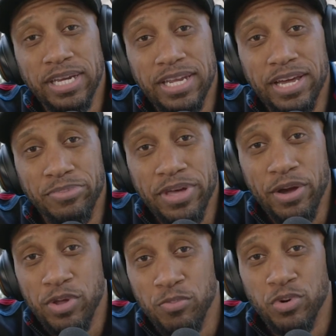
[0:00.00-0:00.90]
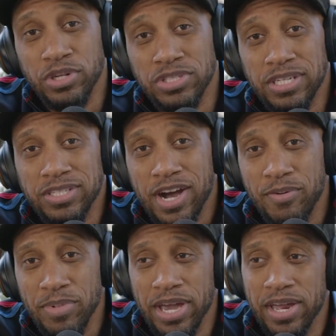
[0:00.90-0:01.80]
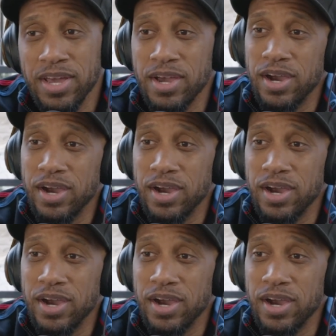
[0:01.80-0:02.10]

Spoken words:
damn thing. We appreciate y'all, man.